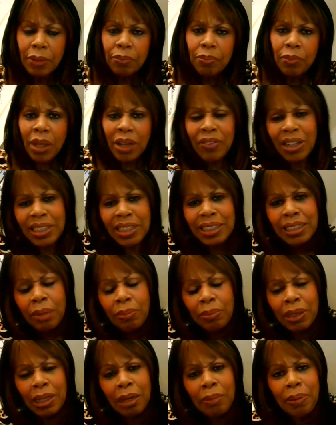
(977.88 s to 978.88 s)
and there's
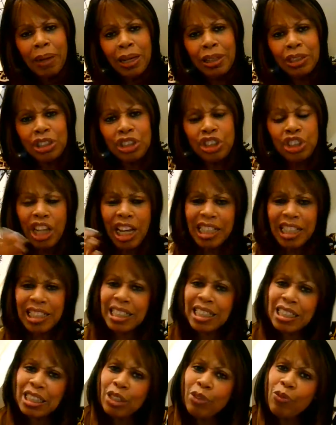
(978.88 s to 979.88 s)
something about
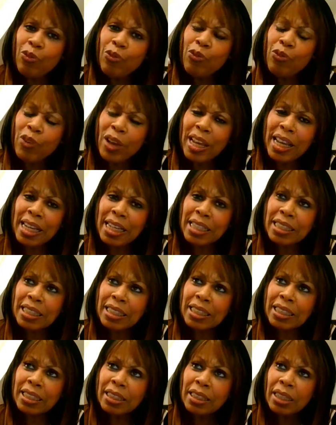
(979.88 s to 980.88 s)
Jess's
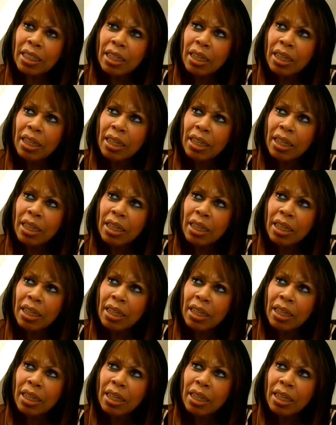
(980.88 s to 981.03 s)
face